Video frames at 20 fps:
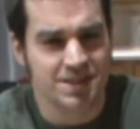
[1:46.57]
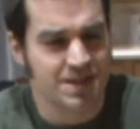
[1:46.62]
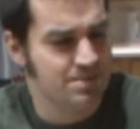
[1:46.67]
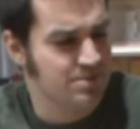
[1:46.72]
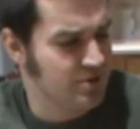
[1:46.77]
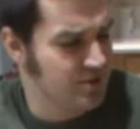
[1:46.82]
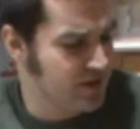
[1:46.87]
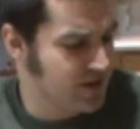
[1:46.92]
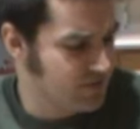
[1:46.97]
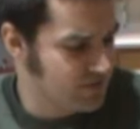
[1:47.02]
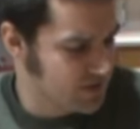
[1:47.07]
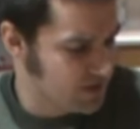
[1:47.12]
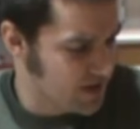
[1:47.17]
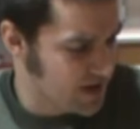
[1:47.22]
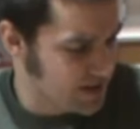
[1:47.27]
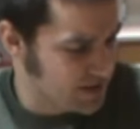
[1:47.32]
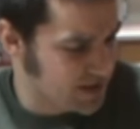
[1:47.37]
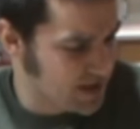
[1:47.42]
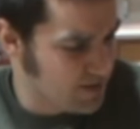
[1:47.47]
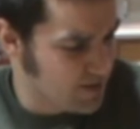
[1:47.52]
I believe, is the
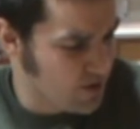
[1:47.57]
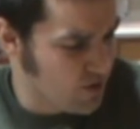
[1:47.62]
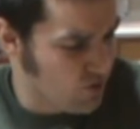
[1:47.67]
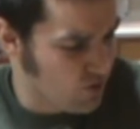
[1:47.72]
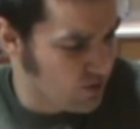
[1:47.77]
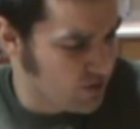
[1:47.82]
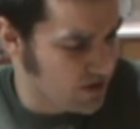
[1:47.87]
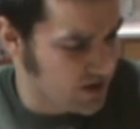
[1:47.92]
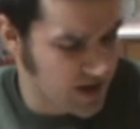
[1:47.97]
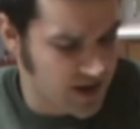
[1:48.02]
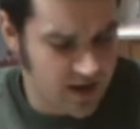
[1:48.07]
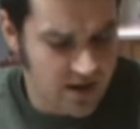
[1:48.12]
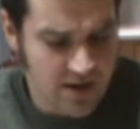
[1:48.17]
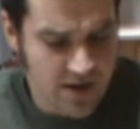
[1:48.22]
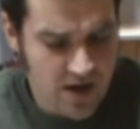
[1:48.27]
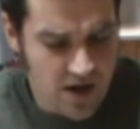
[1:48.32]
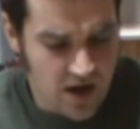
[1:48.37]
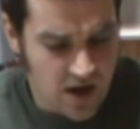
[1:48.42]
last time I ordered it.